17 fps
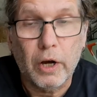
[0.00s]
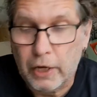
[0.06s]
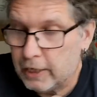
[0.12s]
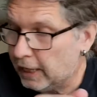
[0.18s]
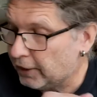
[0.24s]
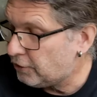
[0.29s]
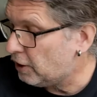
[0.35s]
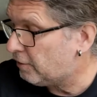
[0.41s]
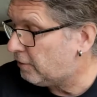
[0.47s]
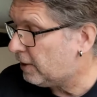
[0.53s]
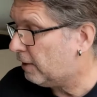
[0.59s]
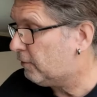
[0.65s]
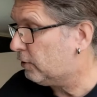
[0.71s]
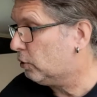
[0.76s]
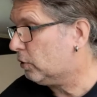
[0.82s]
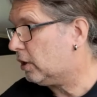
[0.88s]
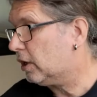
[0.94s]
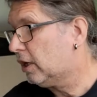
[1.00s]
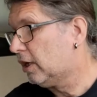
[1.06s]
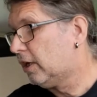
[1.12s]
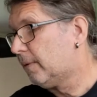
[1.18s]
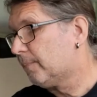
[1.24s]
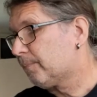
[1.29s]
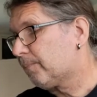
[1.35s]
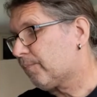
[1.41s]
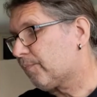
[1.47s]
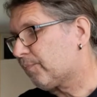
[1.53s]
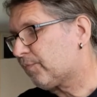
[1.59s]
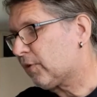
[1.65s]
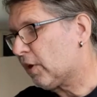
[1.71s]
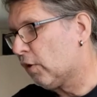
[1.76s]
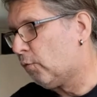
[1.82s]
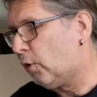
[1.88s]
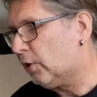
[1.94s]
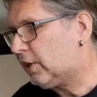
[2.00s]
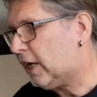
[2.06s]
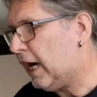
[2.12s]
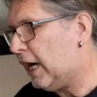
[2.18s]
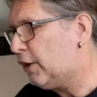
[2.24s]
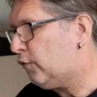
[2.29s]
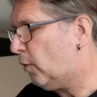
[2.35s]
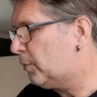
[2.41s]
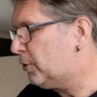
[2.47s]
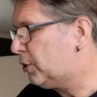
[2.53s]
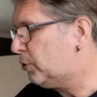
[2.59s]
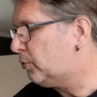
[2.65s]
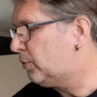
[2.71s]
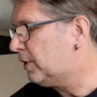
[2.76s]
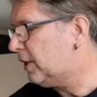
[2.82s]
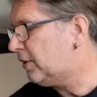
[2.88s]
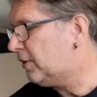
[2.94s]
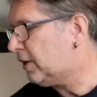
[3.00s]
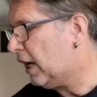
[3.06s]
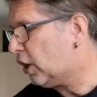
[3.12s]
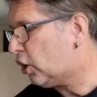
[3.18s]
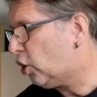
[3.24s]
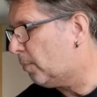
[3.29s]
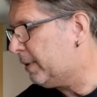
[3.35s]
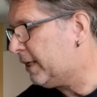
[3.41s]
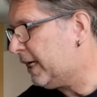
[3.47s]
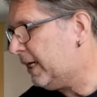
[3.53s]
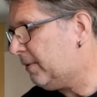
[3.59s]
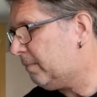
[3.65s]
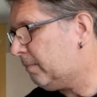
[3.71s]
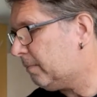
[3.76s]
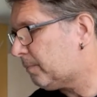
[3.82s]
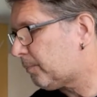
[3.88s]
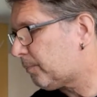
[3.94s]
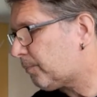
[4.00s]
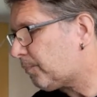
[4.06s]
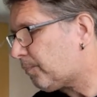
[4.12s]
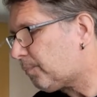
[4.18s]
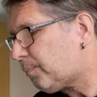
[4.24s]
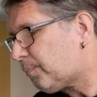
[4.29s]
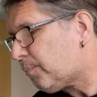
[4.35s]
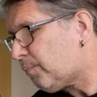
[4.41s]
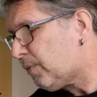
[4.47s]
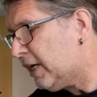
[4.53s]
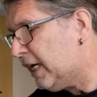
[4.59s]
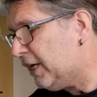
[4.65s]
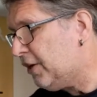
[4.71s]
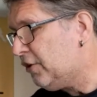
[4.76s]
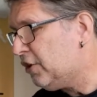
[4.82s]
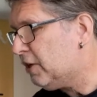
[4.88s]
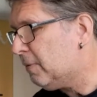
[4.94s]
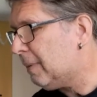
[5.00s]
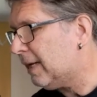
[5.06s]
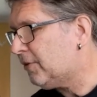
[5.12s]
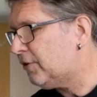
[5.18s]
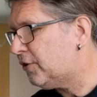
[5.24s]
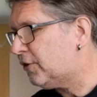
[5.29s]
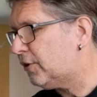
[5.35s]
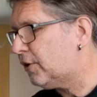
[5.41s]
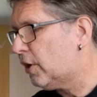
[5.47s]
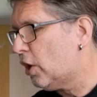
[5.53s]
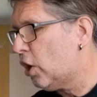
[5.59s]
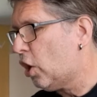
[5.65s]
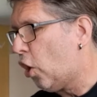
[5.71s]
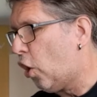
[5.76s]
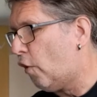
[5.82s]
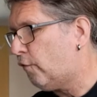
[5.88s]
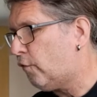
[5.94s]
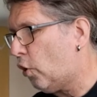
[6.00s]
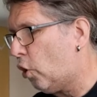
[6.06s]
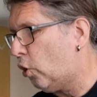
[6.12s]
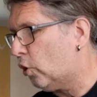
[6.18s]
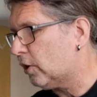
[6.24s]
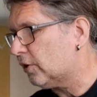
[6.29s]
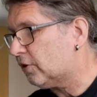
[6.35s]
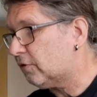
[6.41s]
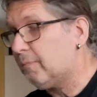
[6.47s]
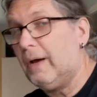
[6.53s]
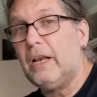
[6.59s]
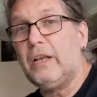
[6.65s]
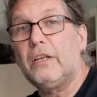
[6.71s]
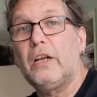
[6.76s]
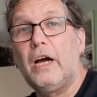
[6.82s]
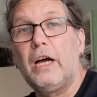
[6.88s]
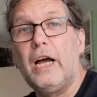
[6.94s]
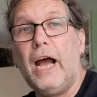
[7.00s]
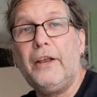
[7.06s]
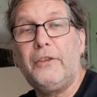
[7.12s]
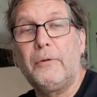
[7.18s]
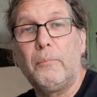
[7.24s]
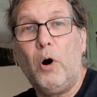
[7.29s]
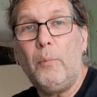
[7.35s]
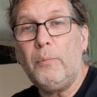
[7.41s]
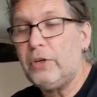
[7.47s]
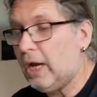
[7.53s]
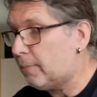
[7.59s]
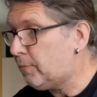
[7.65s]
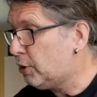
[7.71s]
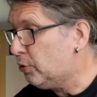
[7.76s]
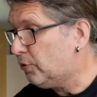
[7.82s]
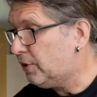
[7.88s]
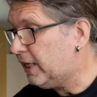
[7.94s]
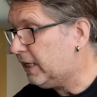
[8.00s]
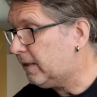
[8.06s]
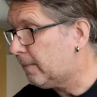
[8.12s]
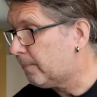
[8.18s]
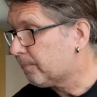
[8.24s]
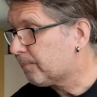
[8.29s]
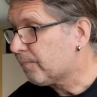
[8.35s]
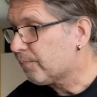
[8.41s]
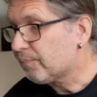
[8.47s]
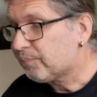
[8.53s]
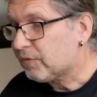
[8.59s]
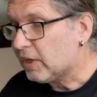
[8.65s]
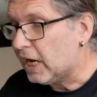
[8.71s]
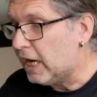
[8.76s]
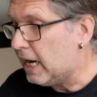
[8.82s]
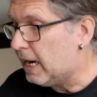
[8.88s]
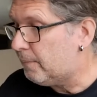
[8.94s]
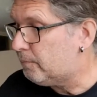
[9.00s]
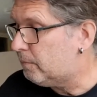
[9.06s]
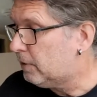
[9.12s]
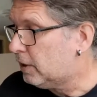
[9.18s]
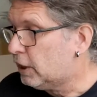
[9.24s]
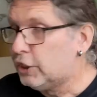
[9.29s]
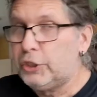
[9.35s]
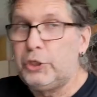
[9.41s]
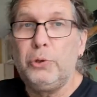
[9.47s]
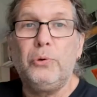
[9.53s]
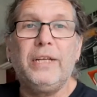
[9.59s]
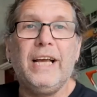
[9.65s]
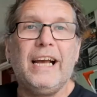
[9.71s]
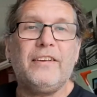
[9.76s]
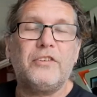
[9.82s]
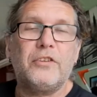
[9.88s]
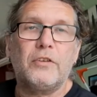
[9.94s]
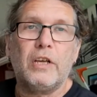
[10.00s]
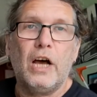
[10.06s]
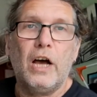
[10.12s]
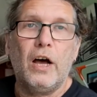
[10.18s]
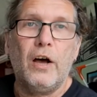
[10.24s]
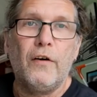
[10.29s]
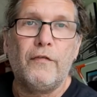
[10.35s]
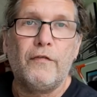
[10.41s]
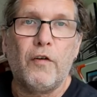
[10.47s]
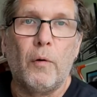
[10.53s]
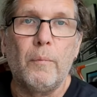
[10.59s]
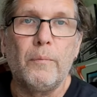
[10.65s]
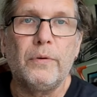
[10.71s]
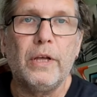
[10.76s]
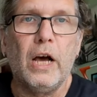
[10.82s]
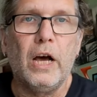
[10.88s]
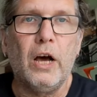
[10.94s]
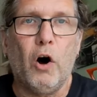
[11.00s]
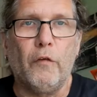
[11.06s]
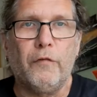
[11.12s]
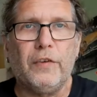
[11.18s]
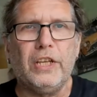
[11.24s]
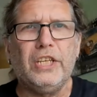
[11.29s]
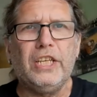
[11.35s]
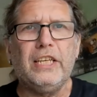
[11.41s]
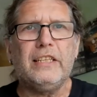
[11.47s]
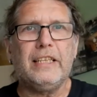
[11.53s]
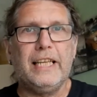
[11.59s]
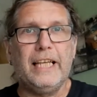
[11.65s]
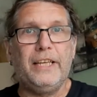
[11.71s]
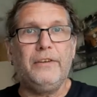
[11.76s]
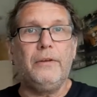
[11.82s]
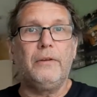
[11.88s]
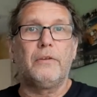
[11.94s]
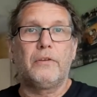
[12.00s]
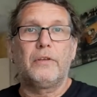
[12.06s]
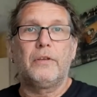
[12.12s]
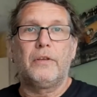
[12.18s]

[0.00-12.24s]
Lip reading: Let's just have a look. What kind of opportunities are coming in the months of August? Well, at the moment, I'm using two decks from Denise Lynn.